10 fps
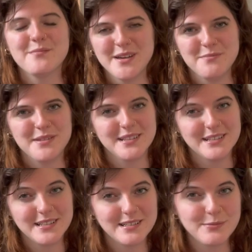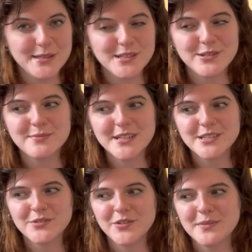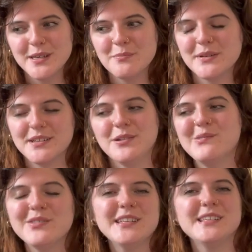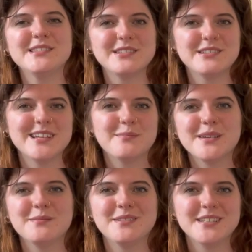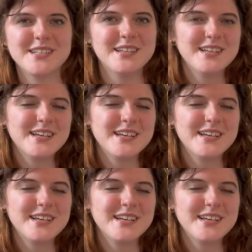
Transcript: might be a little bit too much for me, but hopefully soon I'll be able to